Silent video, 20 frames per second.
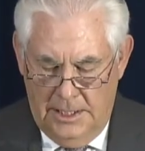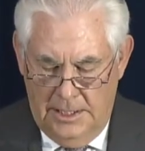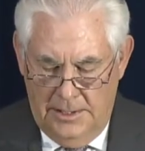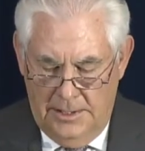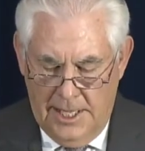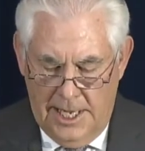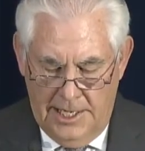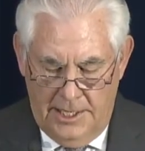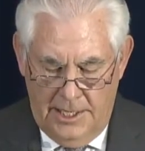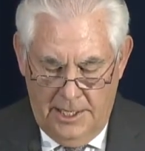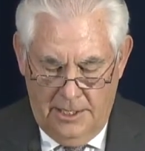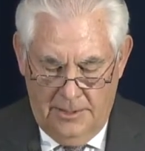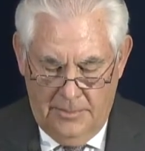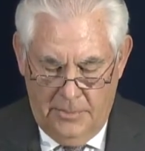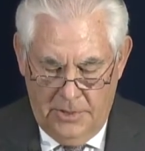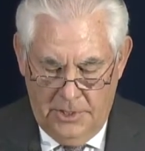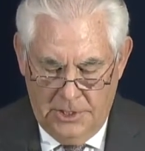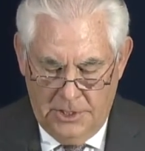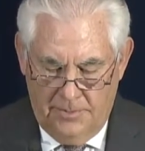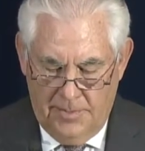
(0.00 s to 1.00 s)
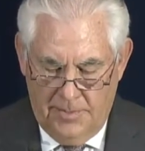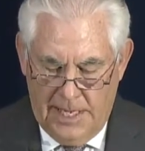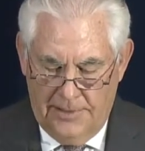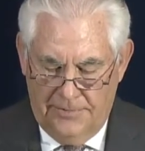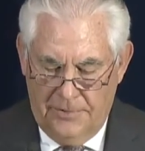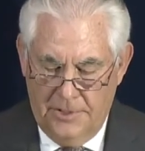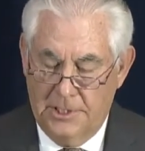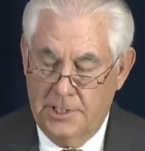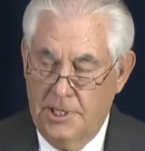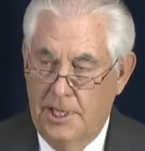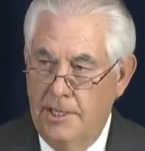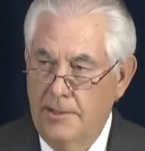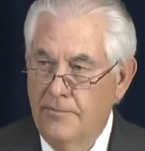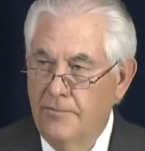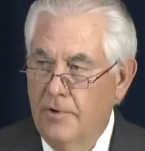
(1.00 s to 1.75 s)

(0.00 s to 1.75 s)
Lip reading: That number is about the same